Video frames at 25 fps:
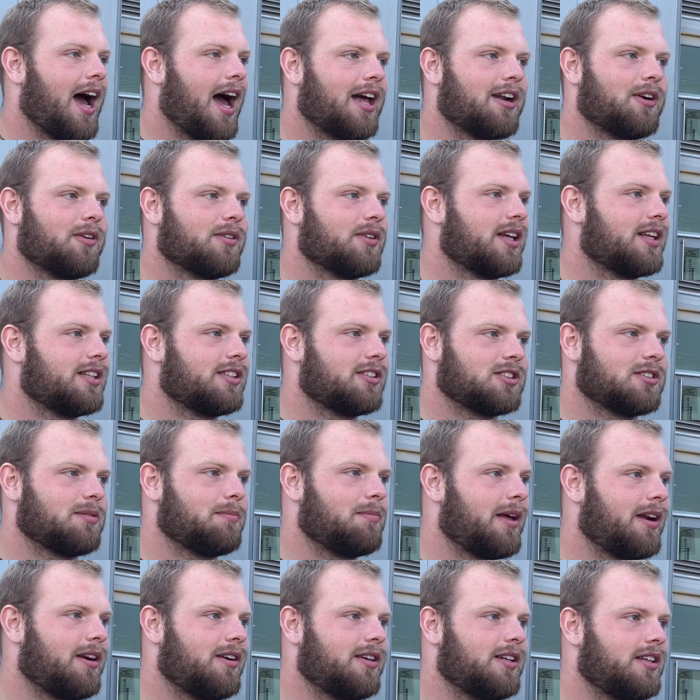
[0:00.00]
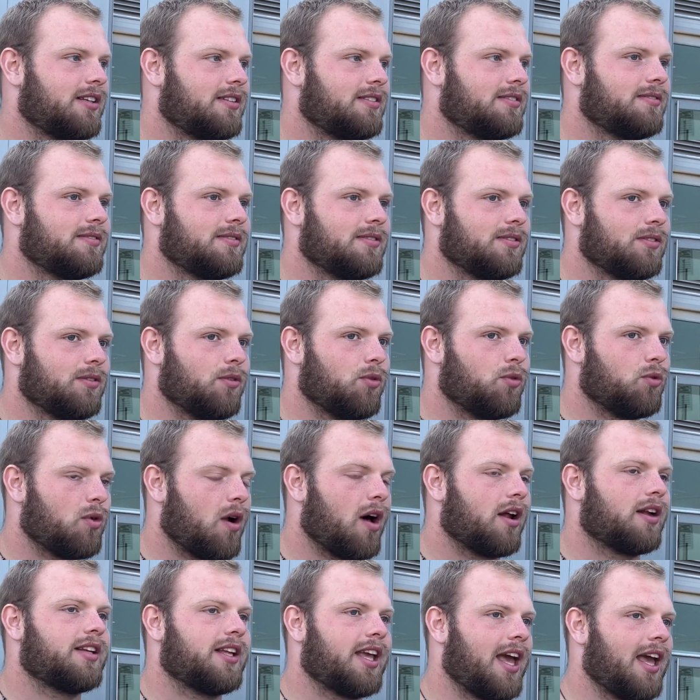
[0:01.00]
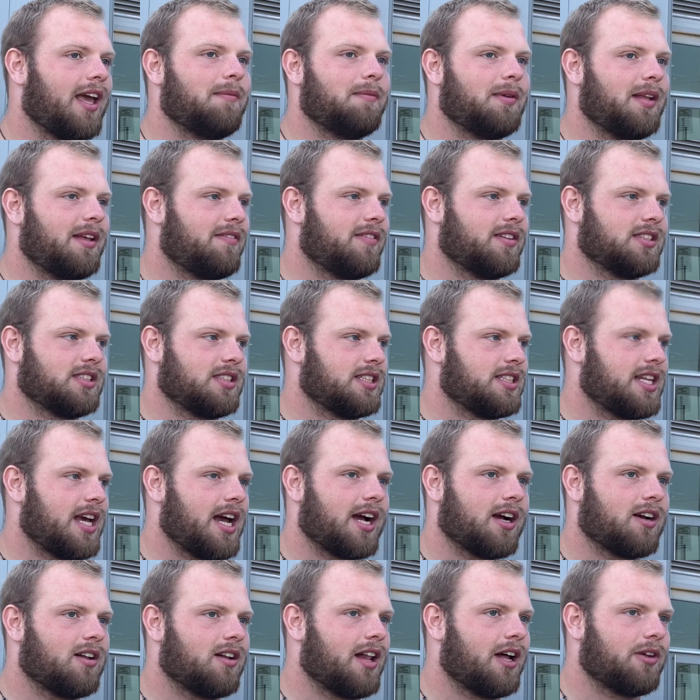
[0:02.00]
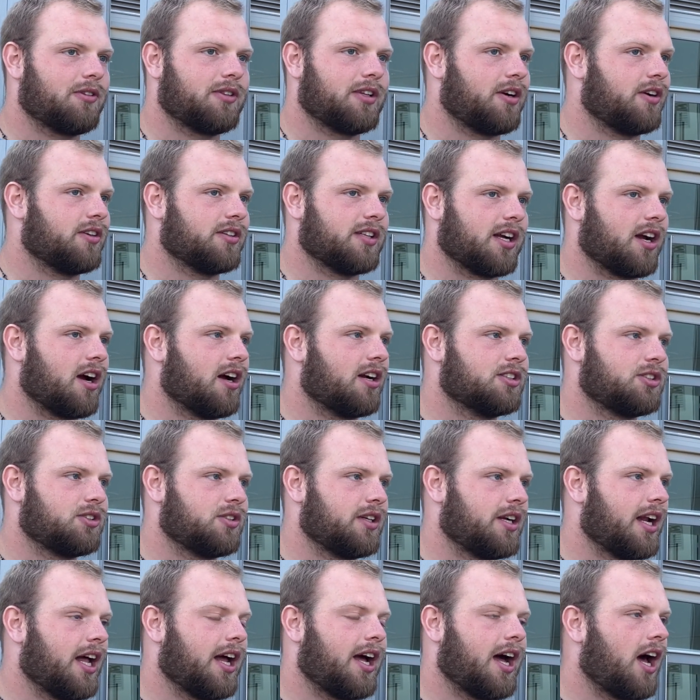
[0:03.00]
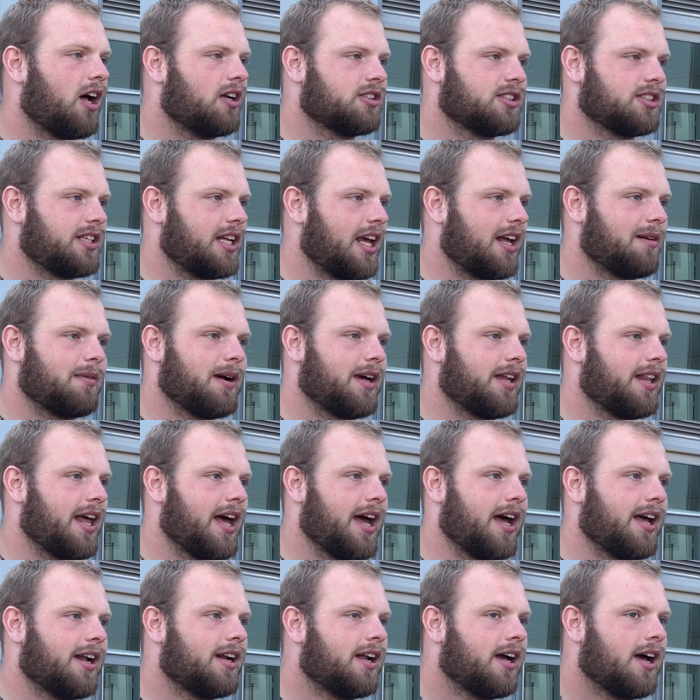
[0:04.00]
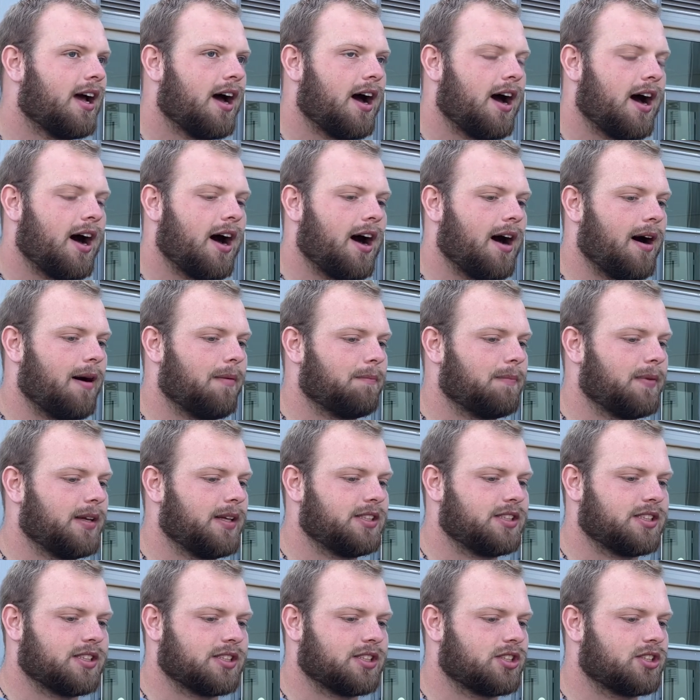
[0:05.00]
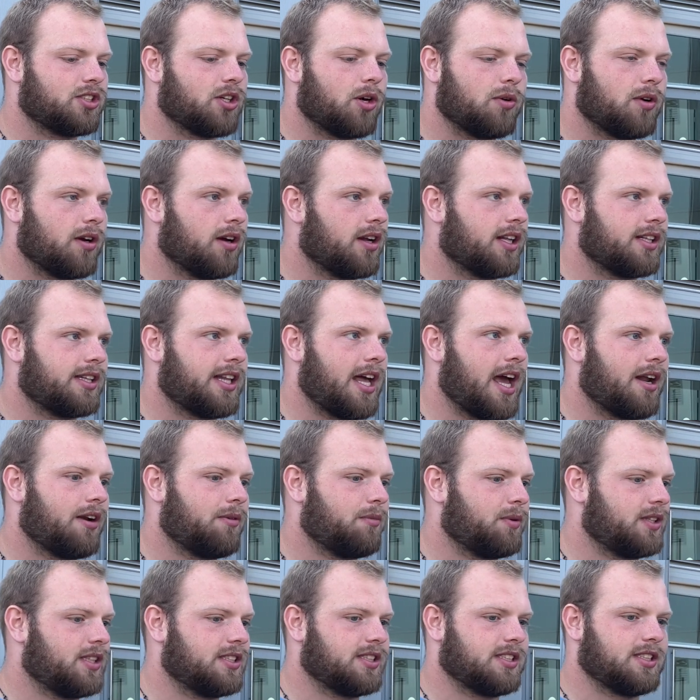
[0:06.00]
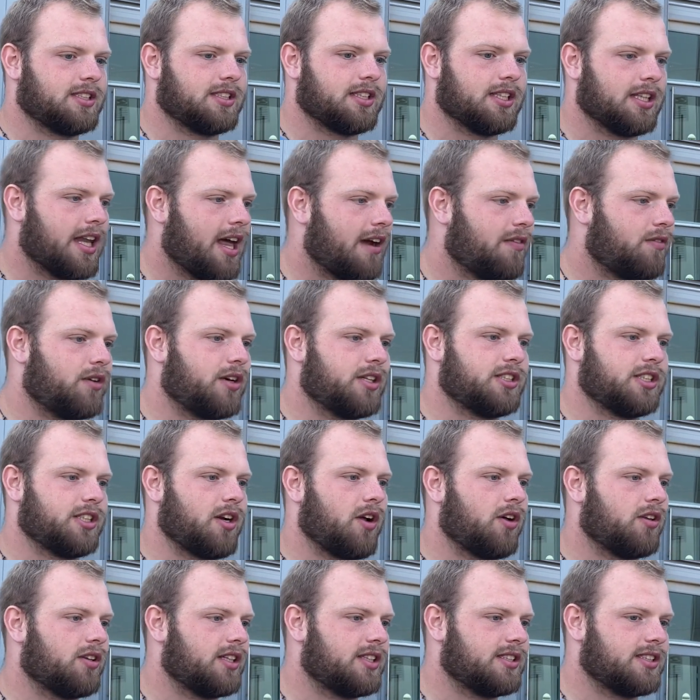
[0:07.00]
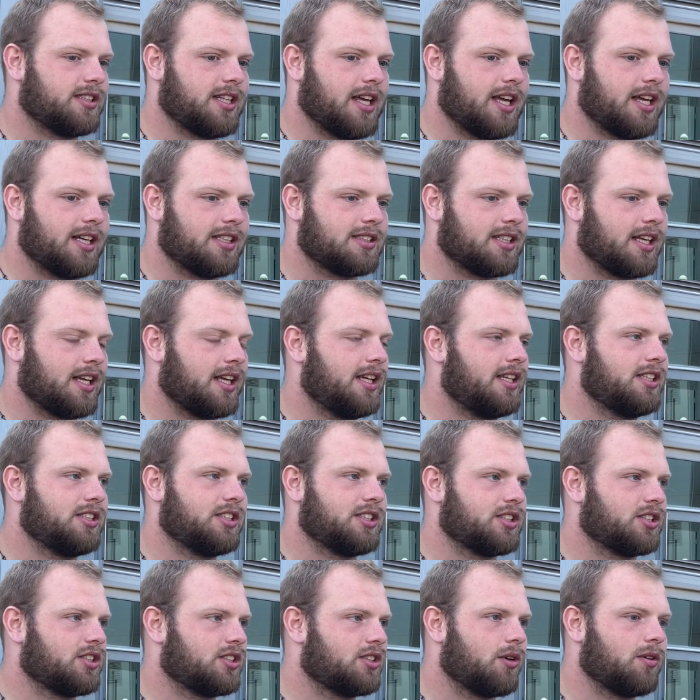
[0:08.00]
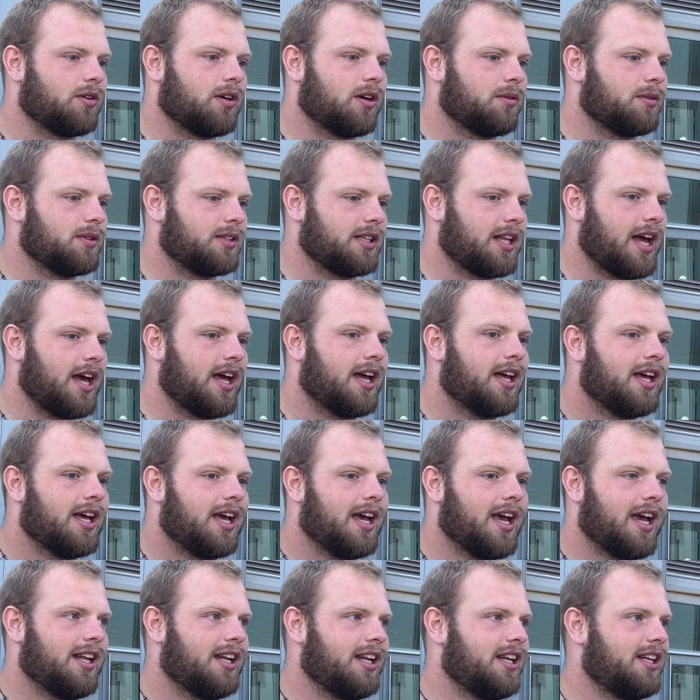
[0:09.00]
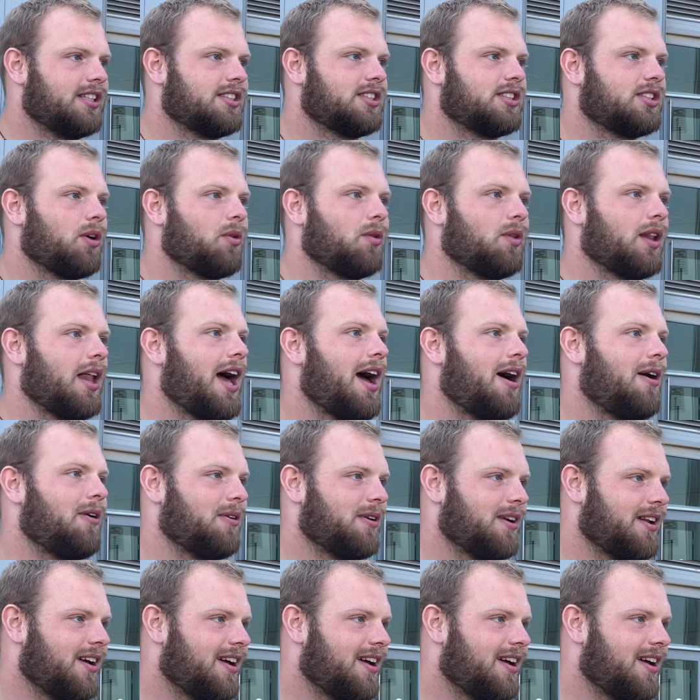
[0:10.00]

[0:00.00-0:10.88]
I don't think there's a better run game defensive tackle out there in the country, and I, will stand by that. Um, he's just so good at that, and with his leverage and all these things, like he's just so good with that. And he's so loud.